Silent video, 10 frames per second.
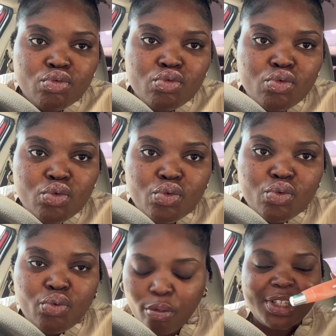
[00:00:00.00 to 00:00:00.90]

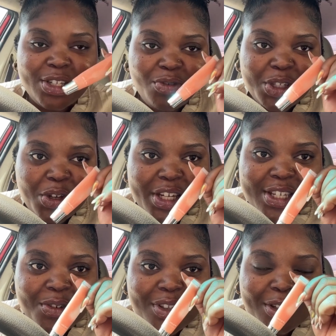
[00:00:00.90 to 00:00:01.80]
Mm, this Victoria's
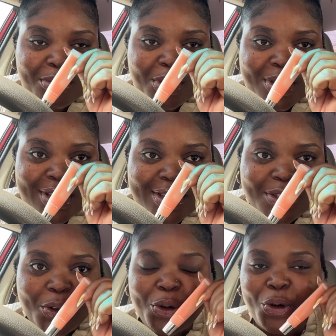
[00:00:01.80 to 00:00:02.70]
Secret lip gloss is
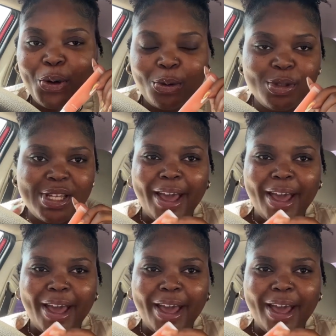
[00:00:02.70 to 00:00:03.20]
the gold.